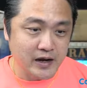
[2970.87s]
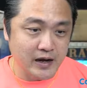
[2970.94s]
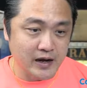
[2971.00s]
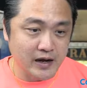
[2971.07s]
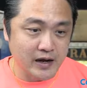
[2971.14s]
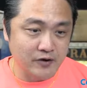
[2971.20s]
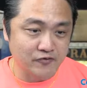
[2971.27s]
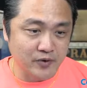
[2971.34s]

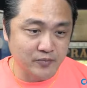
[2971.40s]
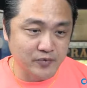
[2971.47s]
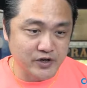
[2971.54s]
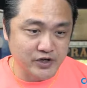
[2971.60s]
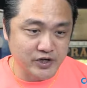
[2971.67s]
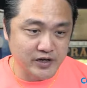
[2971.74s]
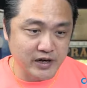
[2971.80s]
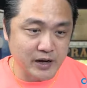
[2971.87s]
from
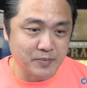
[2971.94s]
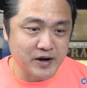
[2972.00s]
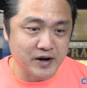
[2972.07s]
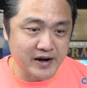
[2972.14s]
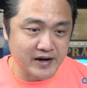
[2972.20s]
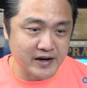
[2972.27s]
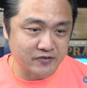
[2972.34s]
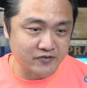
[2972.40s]
Richard
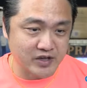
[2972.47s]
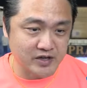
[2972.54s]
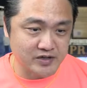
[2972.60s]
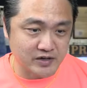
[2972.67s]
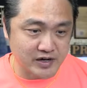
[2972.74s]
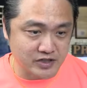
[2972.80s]
about NFTs.